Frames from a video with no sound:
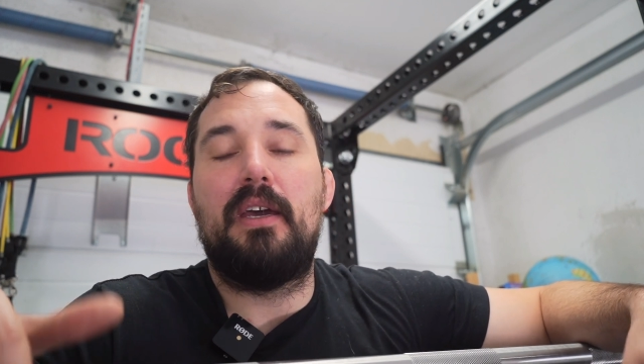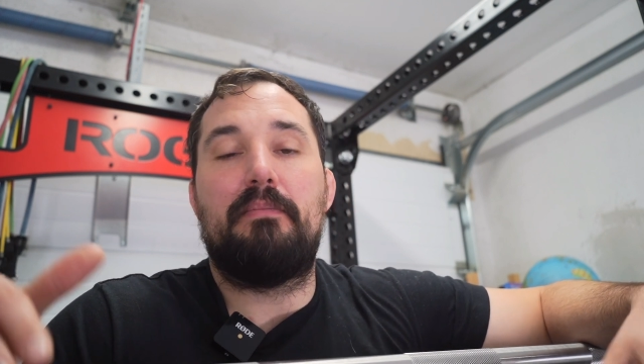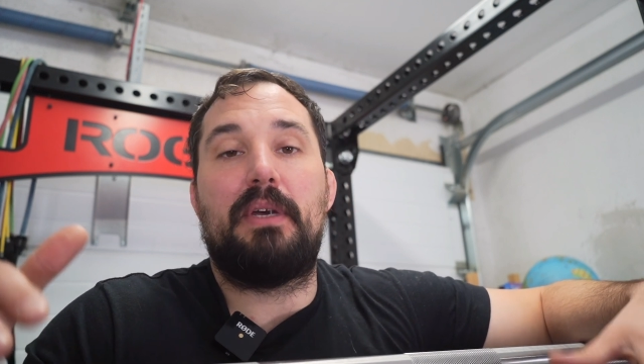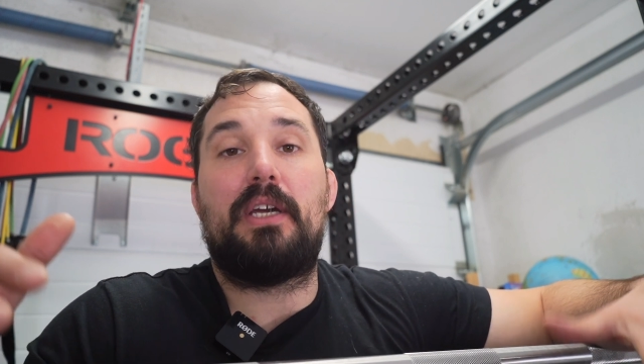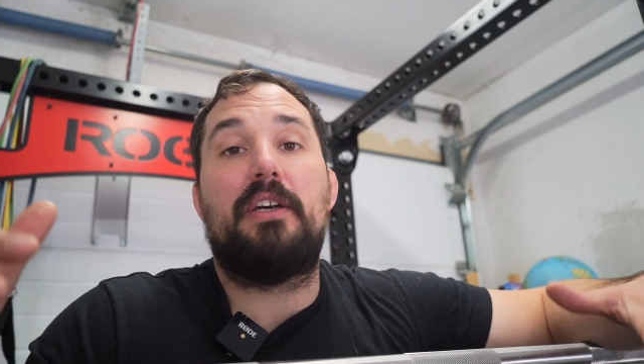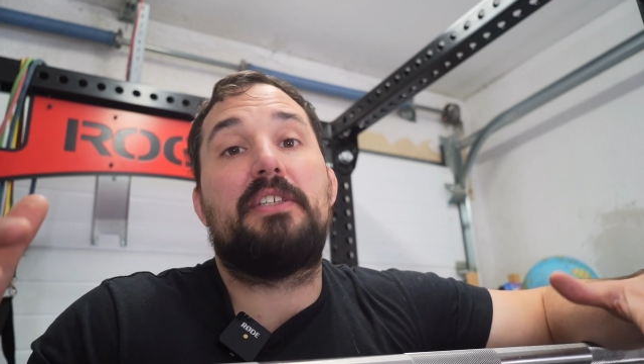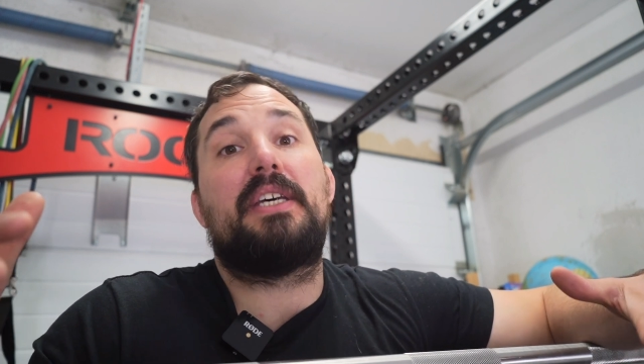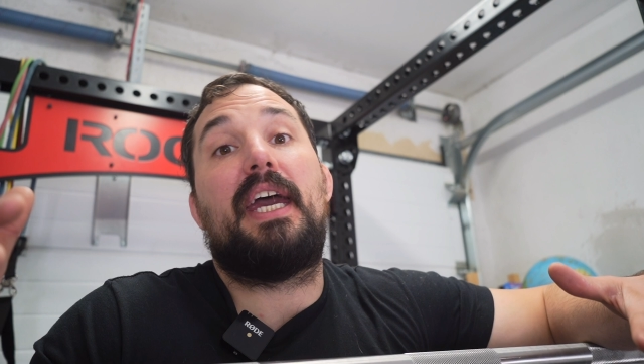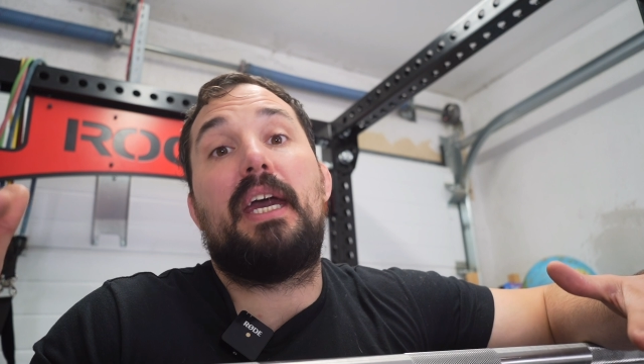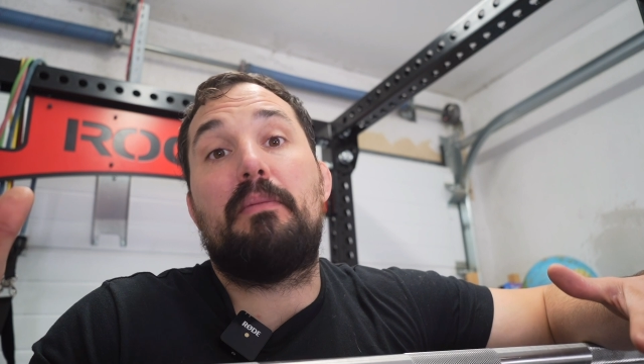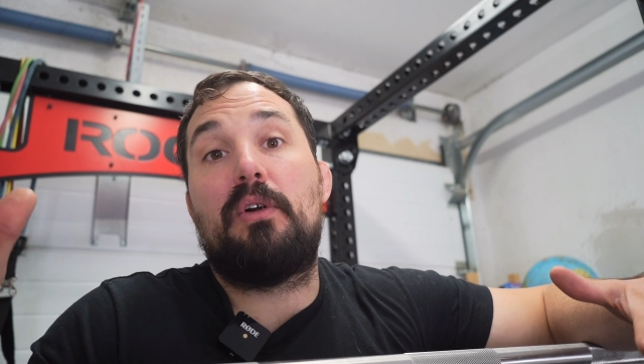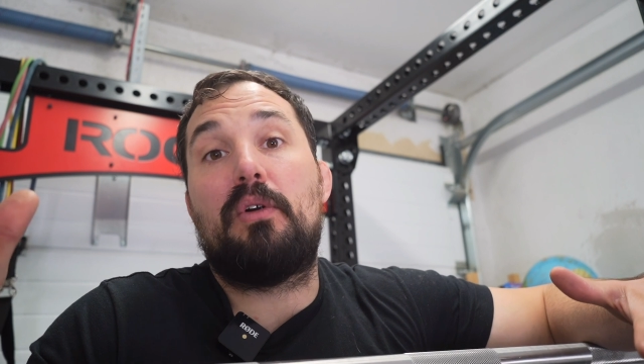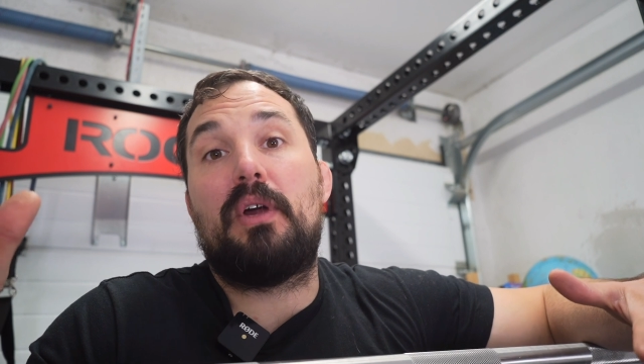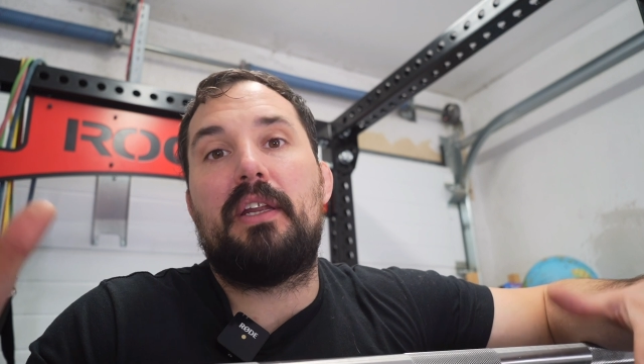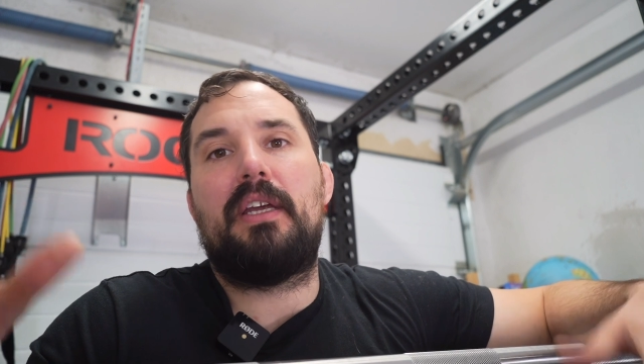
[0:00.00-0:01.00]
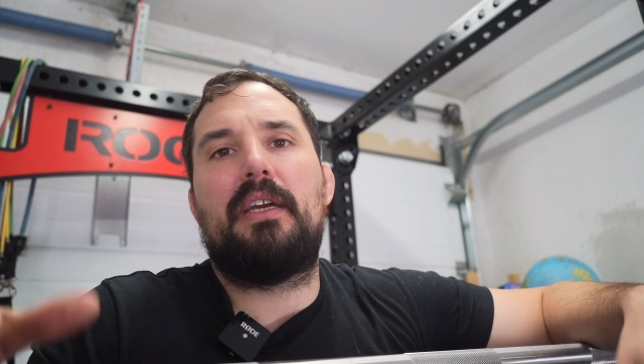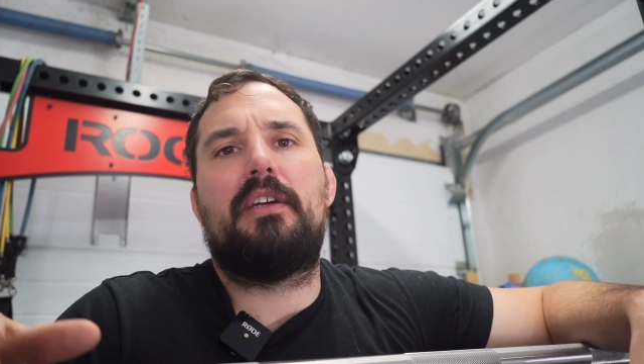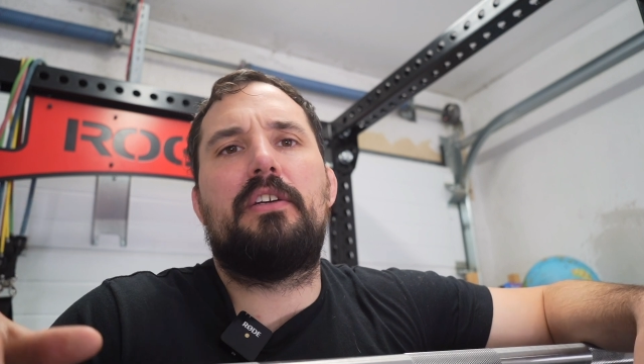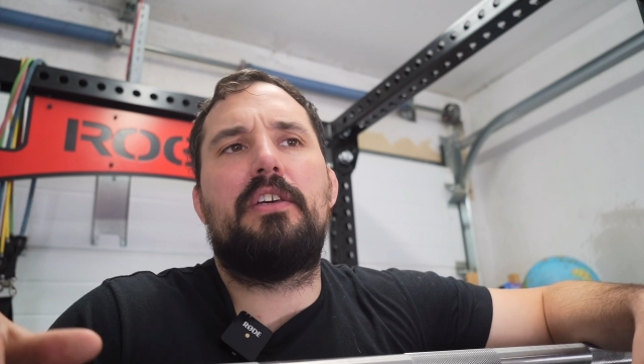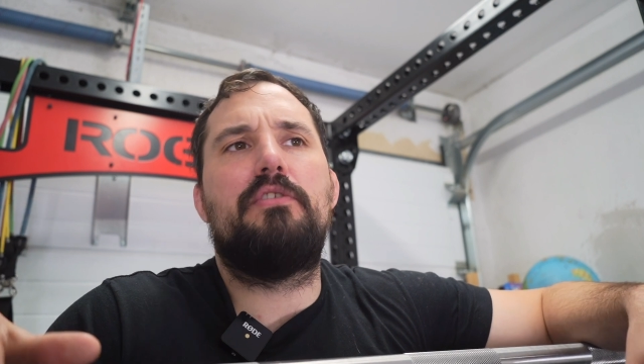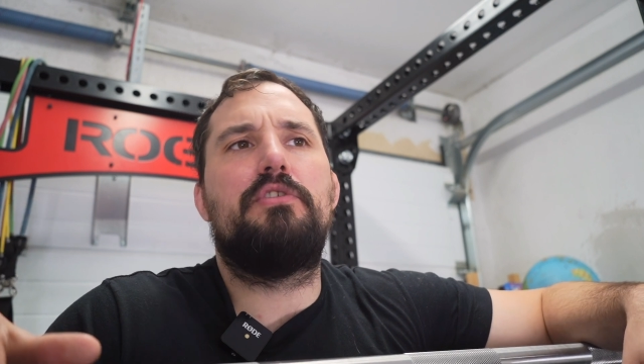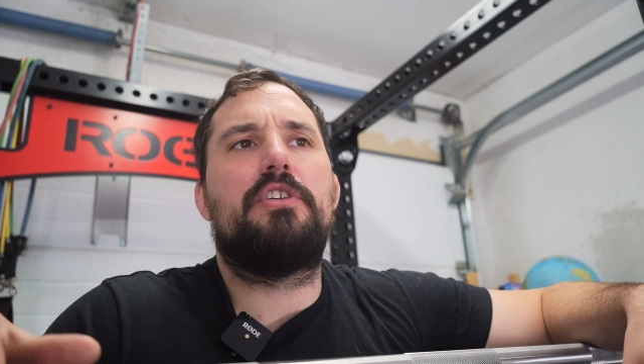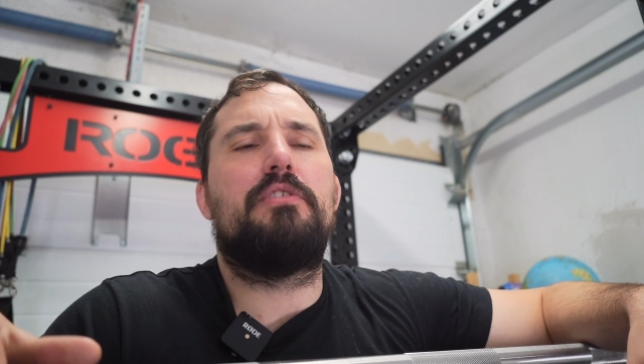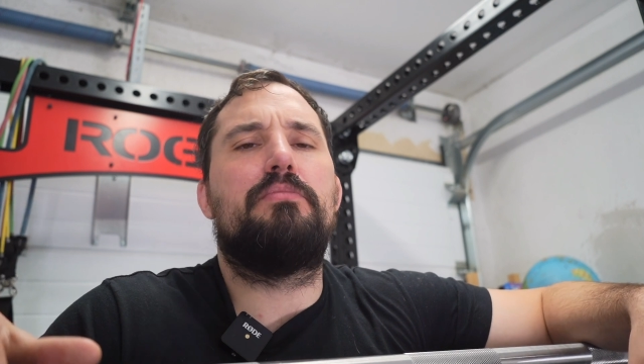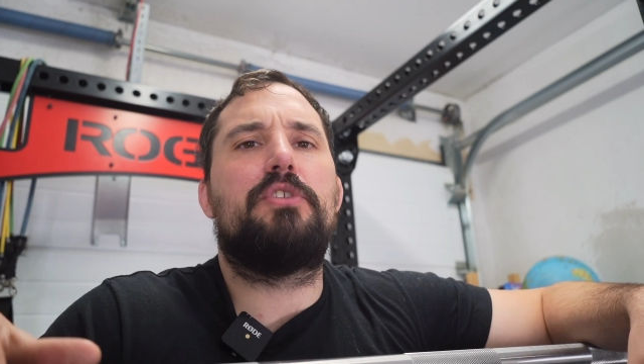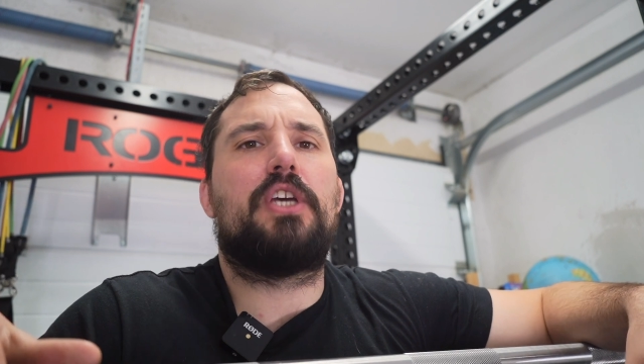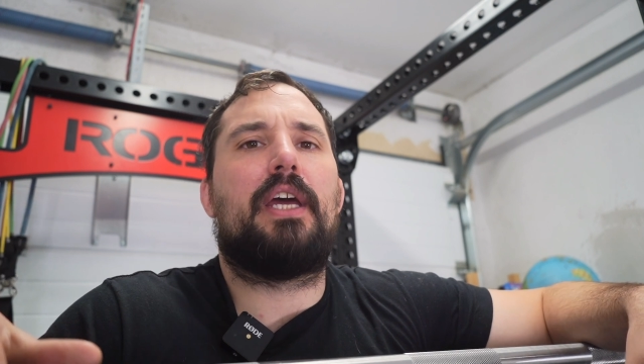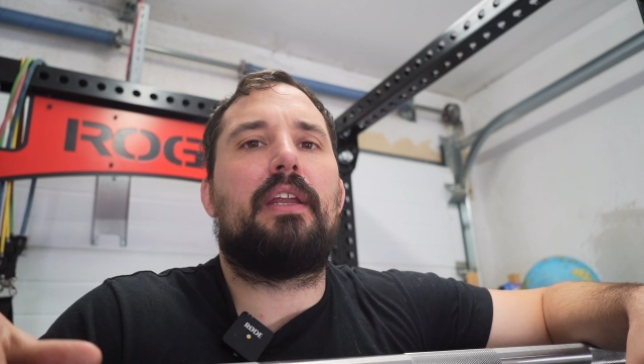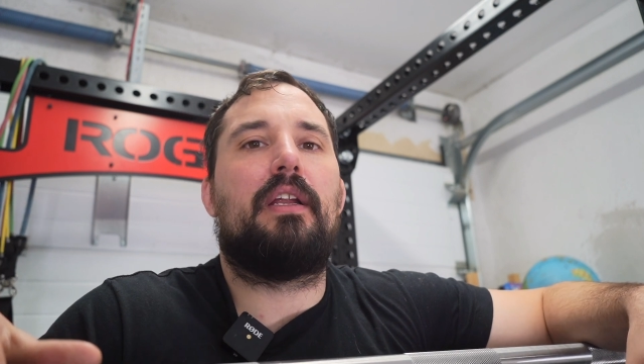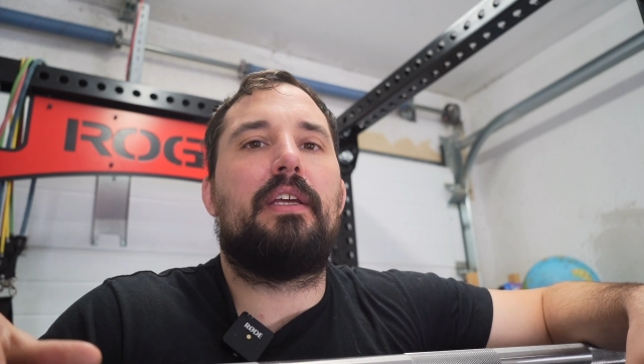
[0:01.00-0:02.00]
Because I am running a YouTube
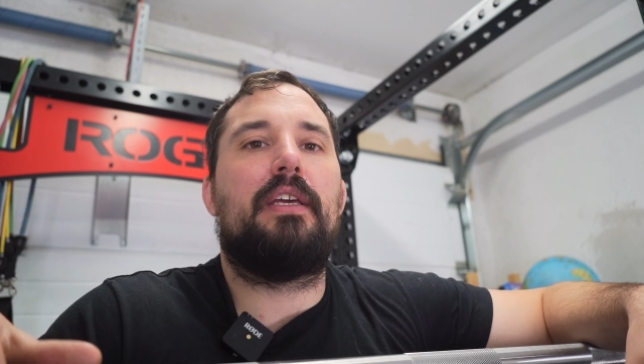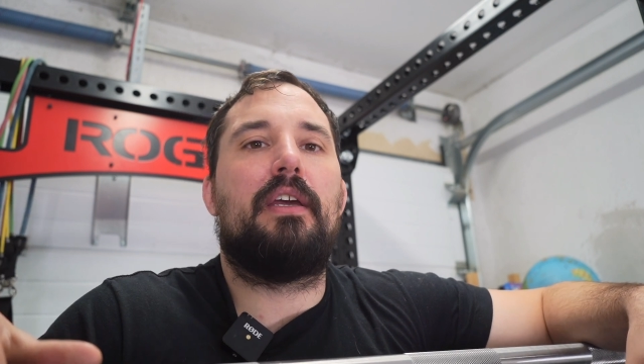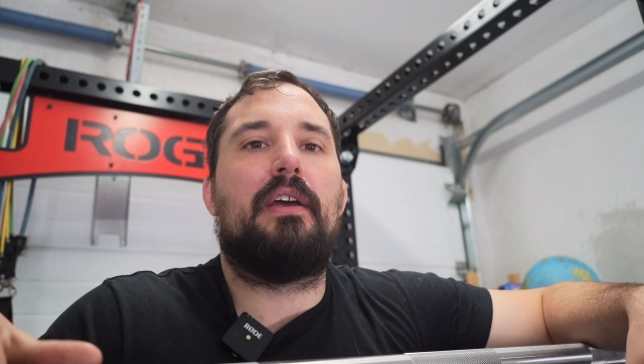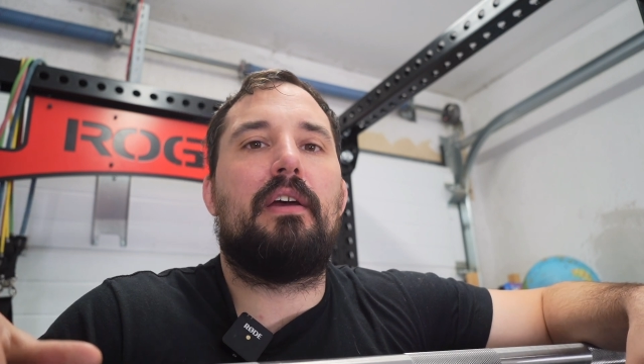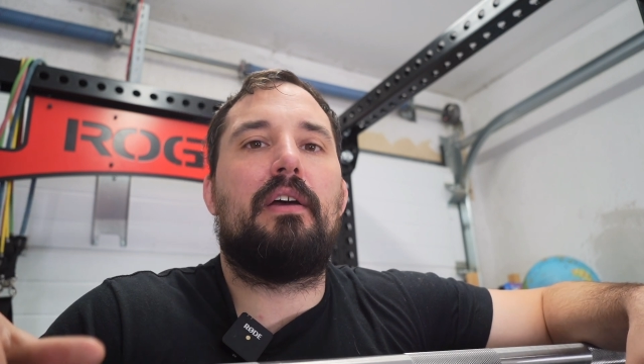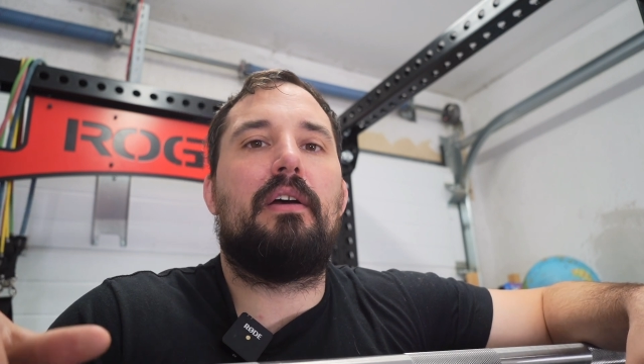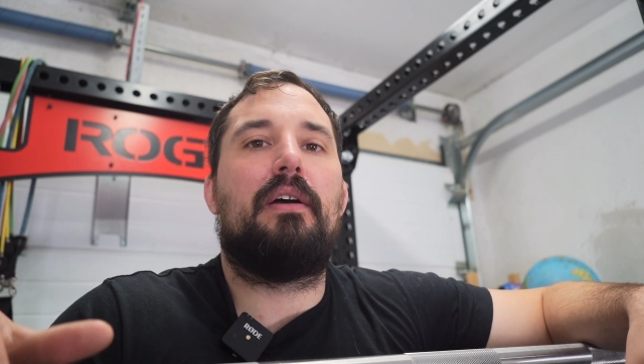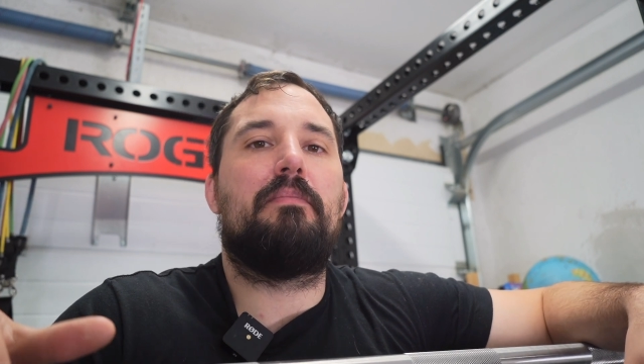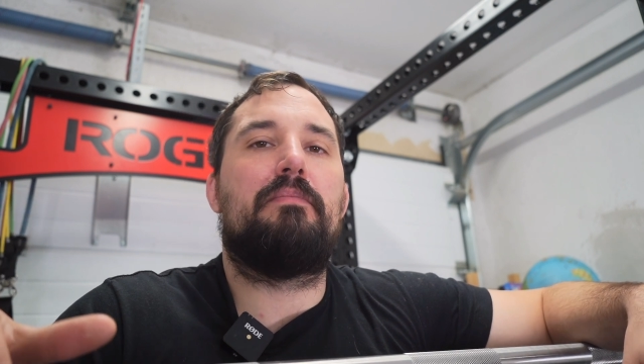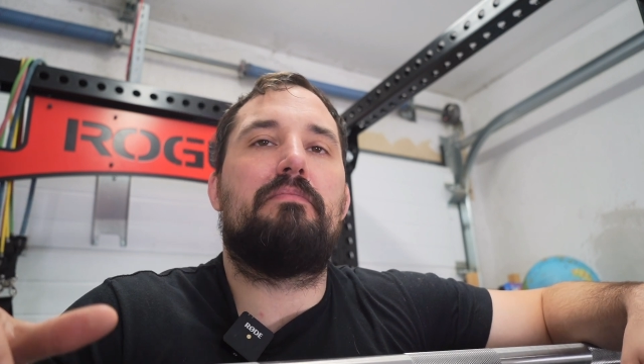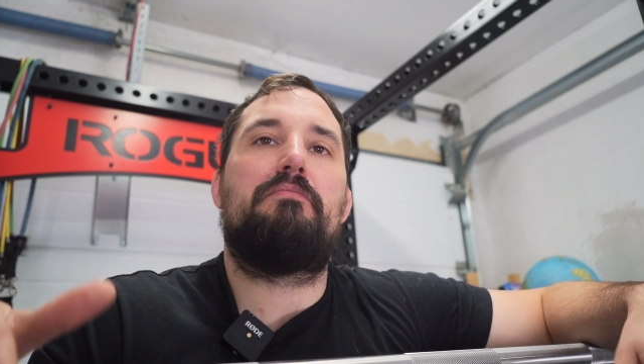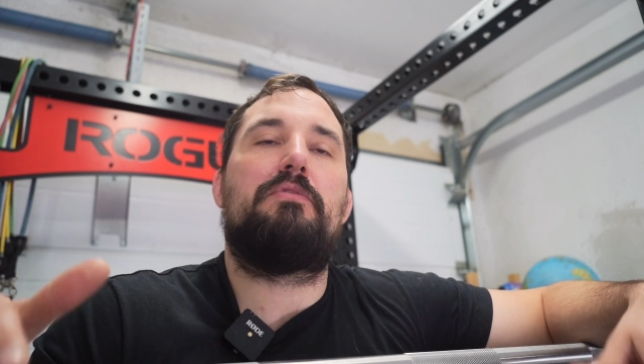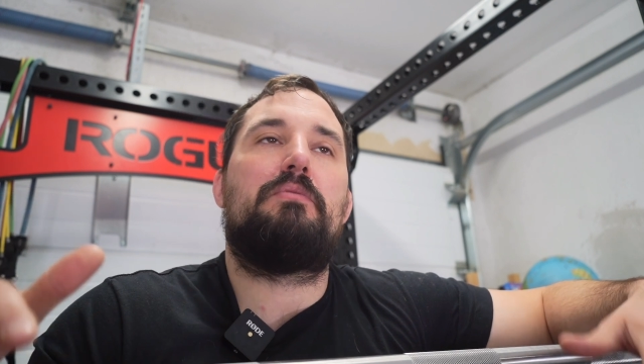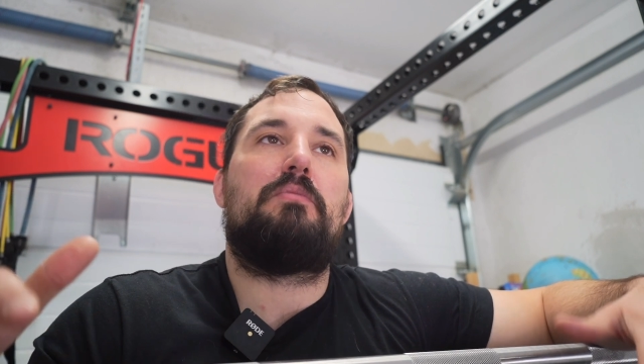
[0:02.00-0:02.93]
channel here, I'm